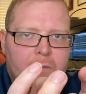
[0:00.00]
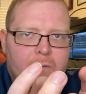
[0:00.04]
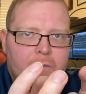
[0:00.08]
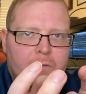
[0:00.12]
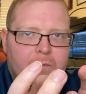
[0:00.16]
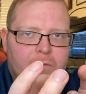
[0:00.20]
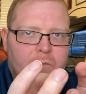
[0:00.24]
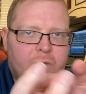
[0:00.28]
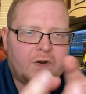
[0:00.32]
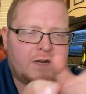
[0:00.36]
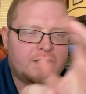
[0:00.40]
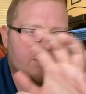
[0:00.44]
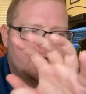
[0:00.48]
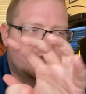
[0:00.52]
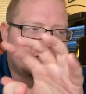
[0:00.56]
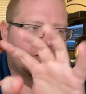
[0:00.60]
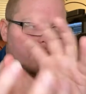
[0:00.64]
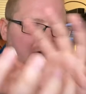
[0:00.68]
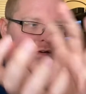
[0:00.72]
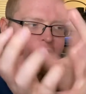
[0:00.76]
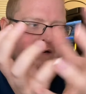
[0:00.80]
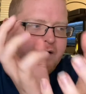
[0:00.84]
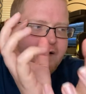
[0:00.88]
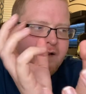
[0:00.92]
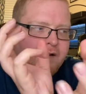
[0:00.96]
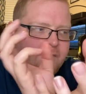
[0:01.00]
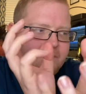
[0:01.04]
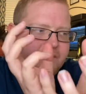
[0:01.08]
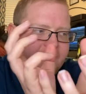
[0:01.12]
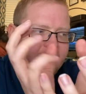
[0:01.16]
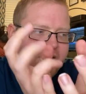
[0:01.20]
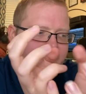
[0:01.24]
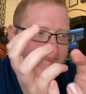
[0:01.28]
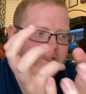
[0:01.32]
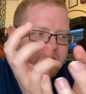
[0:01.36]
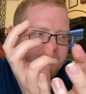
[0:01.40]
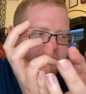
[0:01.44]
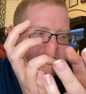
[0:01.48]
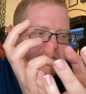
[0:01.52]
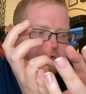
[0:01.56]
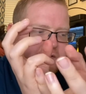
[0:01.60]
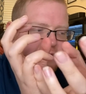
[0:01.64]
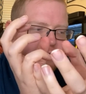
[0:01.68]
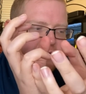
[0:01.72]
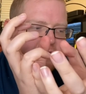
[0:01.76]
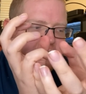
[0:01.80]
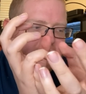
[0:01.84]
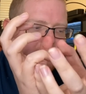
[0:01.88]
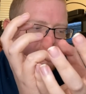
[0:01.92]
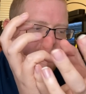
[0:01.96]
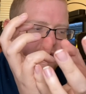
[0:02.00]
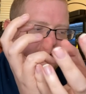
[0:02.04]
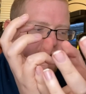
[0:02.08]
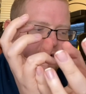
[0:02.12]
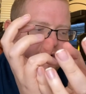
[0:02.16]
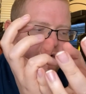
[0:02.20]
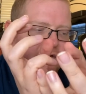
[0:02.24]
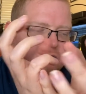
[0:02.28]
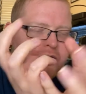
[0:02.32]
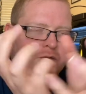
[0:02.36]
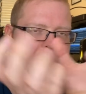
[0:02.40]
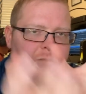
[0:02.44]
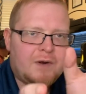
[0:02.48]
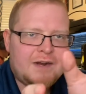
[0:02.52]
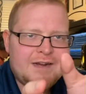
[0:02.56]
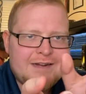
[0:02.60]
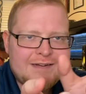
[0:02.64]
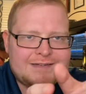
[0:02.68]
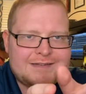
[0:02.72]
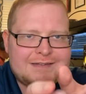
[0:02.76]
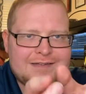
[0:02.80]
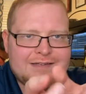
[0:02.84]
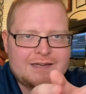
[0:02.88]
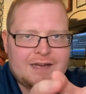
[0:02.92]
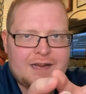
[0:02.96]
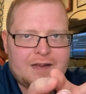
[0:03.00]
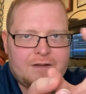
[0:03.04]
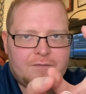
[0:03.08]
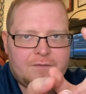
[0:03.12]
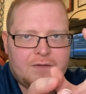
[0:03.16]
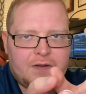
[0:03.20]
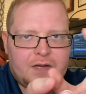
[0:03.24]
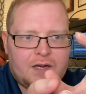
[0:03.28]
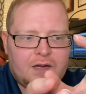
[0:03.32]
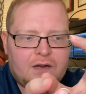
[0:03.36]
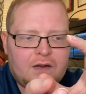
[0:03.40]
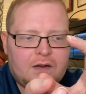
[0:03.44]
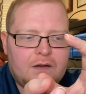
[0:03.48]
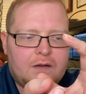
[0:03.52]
Right? Suddenly it becomes twice as heavy.